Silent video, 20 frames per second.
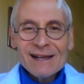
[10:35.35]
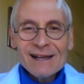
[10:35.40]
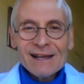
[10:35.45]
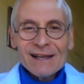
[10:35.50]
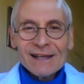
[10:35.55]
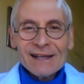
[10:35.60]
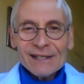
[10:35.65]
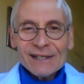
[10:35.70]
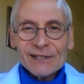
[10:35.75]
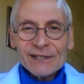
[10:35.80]

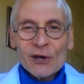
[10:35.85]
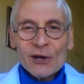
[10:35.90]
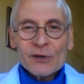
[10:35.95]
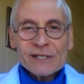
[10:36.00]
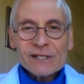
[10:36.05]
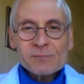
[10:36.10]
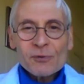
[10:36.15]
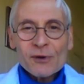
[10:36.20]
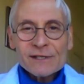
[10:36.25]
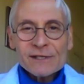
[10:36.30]
his
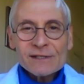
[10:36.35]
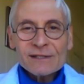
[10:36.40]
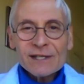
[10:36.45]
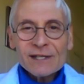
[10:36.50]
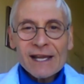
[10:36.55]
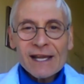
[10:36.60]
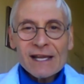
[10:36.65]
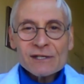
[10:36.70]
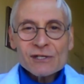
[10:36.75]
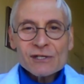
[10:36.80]

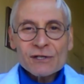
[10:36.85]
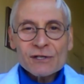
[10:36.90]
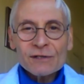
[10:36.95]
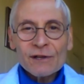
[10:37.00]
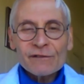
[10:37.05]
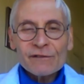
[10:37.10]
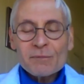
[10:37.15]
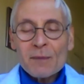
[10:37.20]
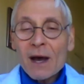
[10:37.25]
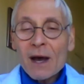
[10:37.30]
presentation of
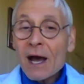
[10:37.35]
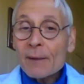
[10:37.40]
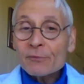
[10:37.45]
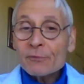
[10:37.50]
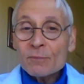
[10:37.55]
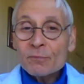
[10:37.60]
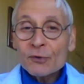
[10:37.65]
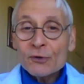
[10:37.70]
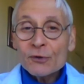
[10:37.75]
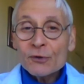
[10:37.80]

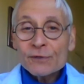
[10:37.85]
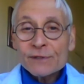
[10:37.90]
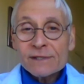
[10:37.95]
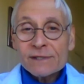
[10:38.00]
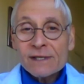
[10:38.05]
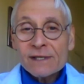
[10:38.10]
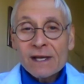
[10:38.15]
Mahaprabhu's,